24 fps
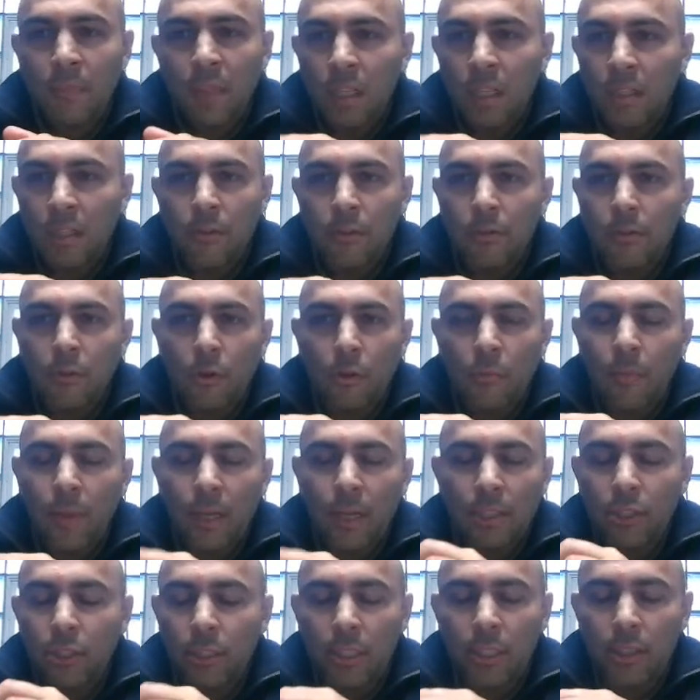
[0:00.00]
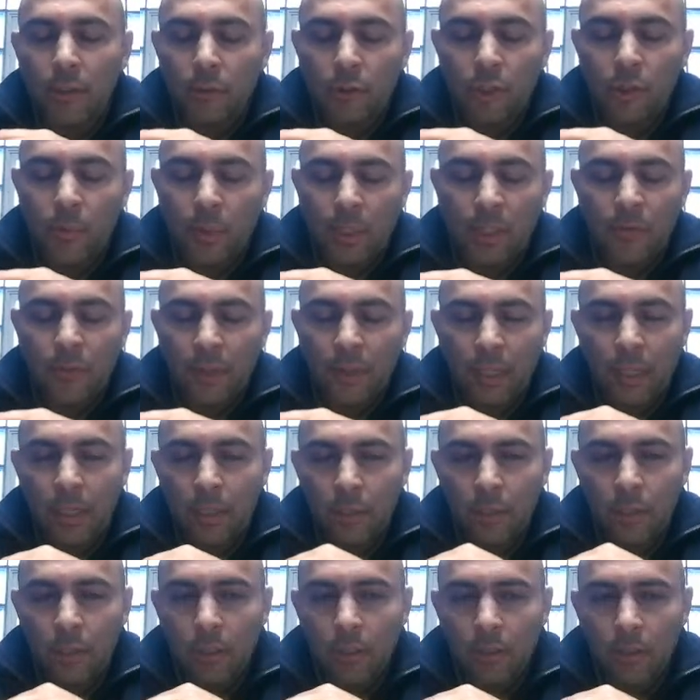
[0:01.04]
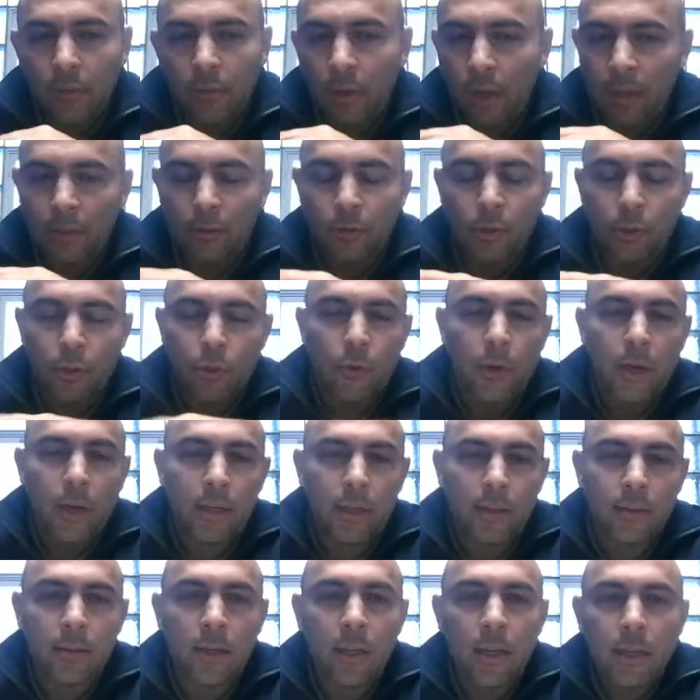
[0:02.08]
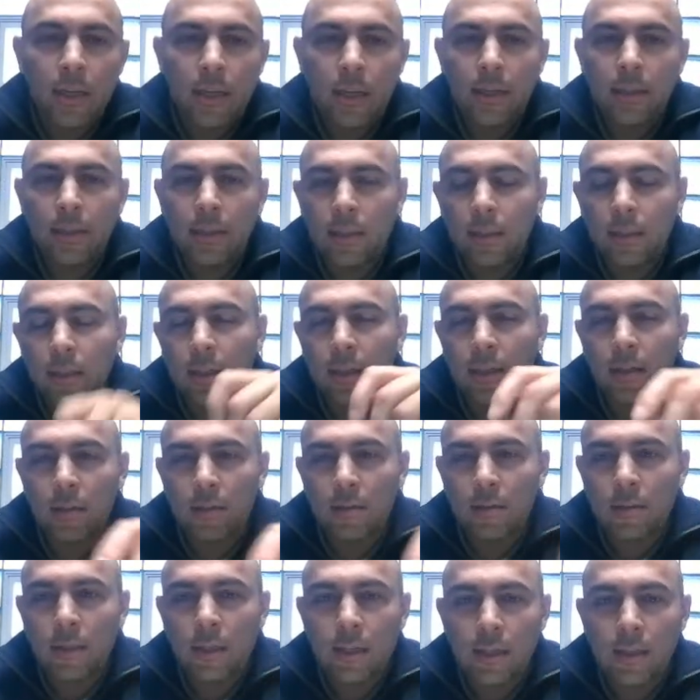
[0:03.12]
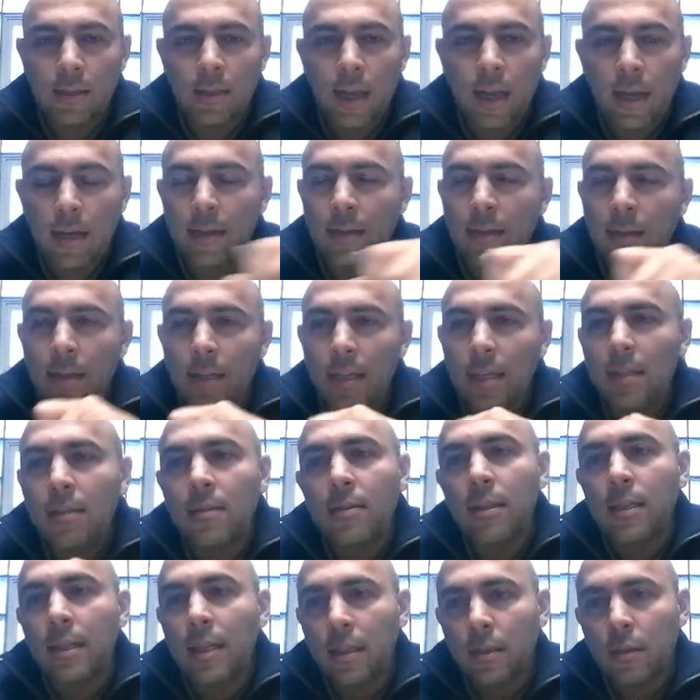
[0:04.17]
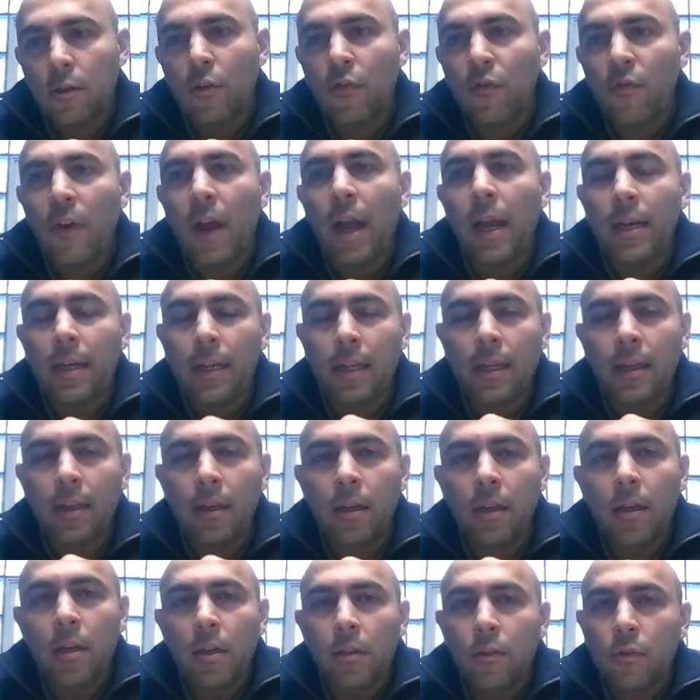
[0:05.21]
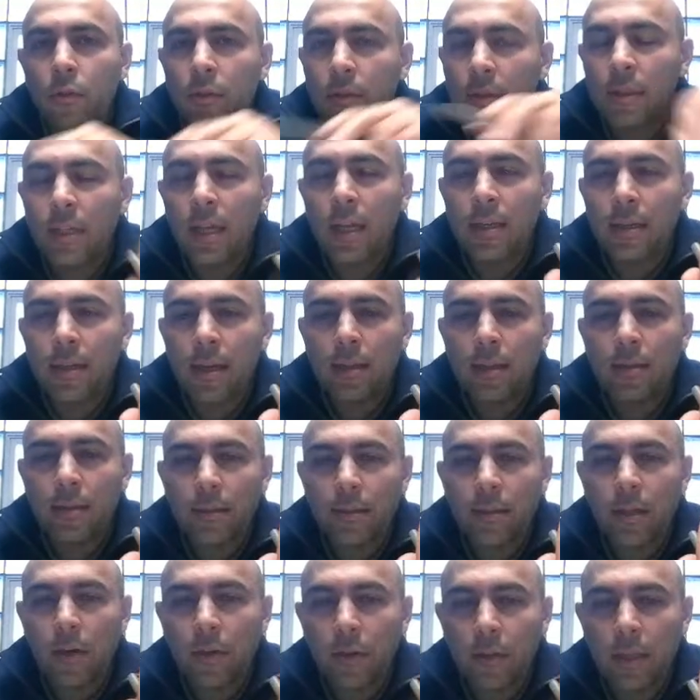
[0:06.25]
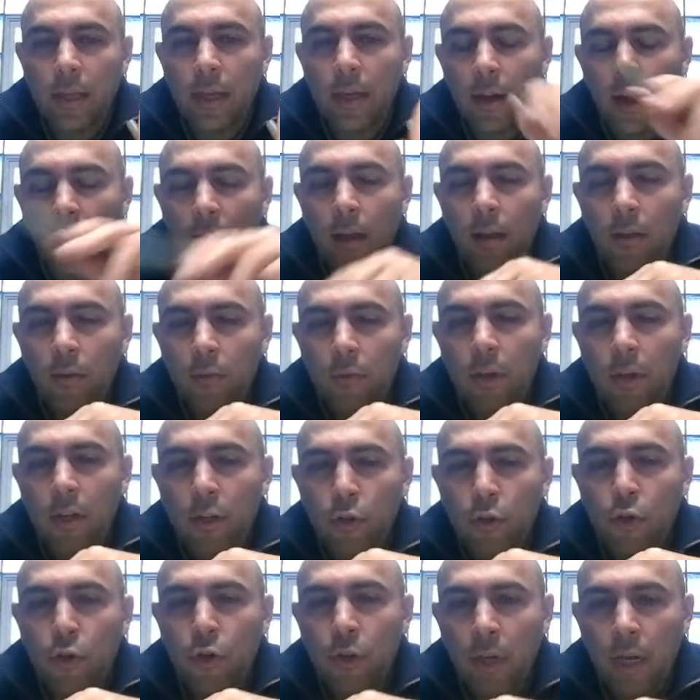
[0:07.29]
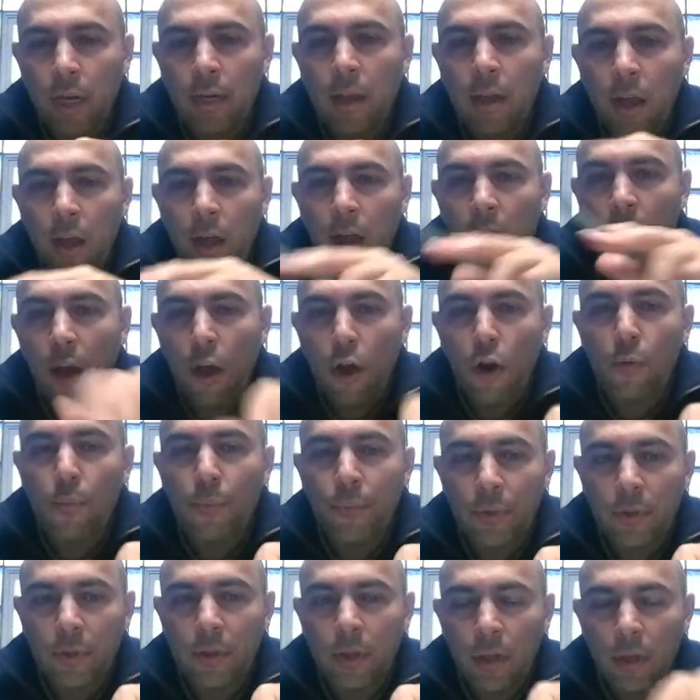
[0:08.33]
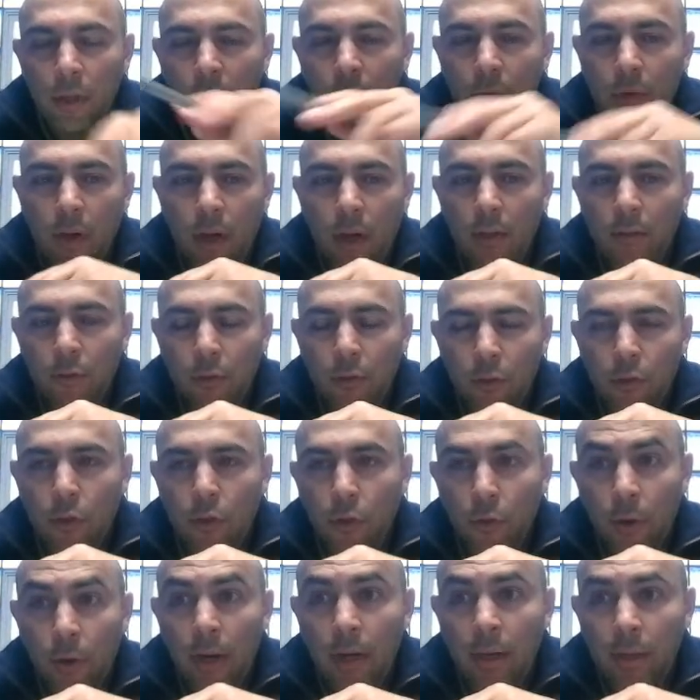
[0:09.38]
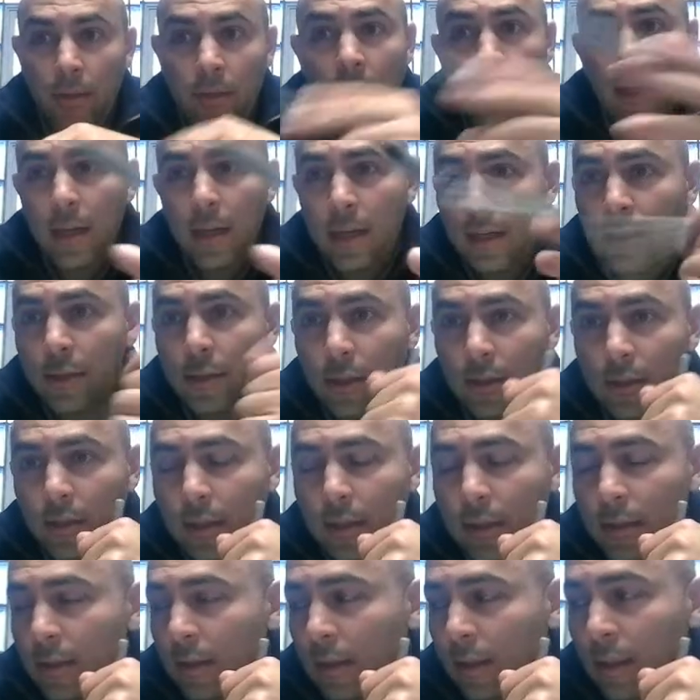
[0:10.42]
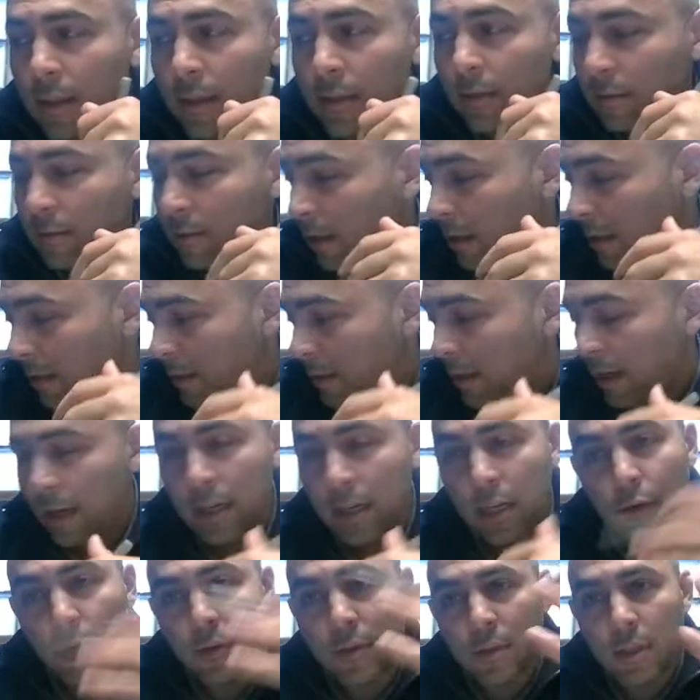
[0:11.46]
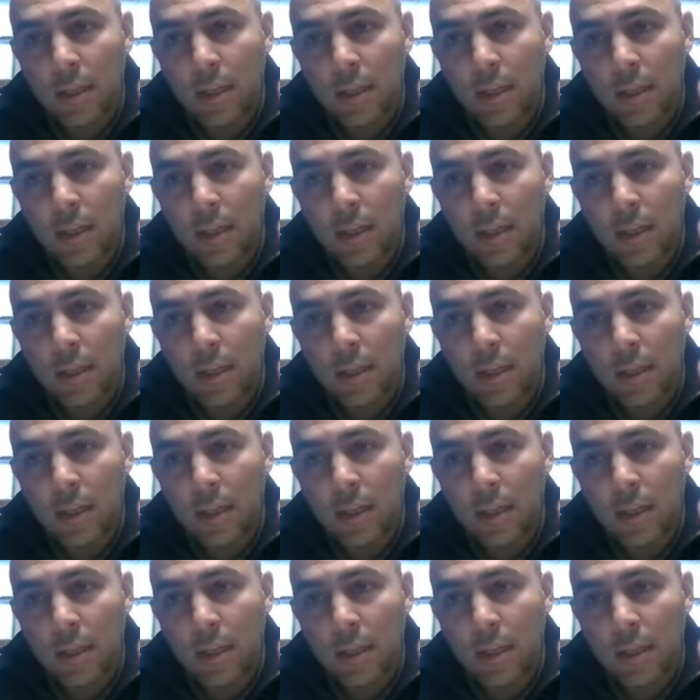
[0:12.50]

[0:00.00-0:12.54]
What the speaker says: There's no mentioning or specifications of osteoarthritis in the clinical study design. It's an incidental finding. So it's not necessary that retatrutide helps with osteoarthritis. It's just in the clinical study design, it was